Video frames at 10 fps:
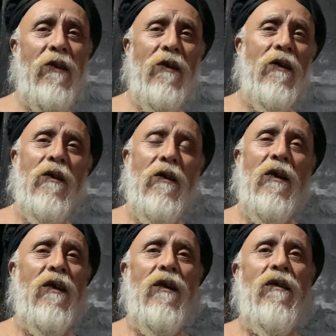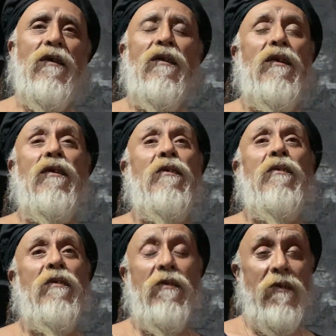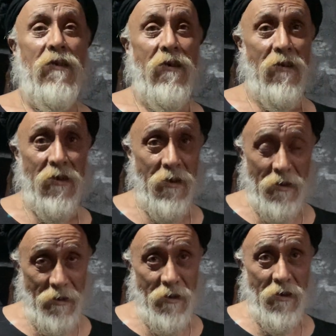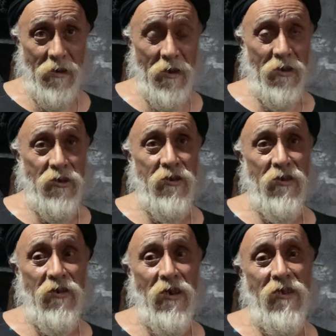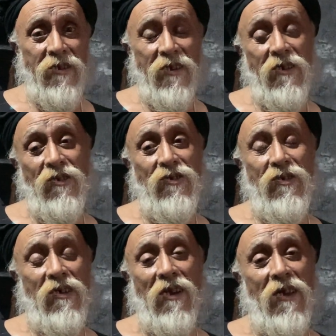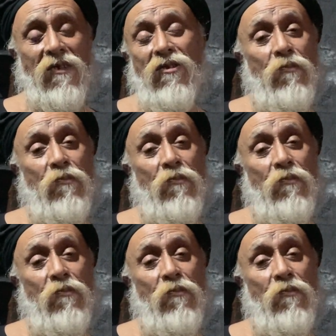real thing is working with people and helping. Yes, the real thing is like the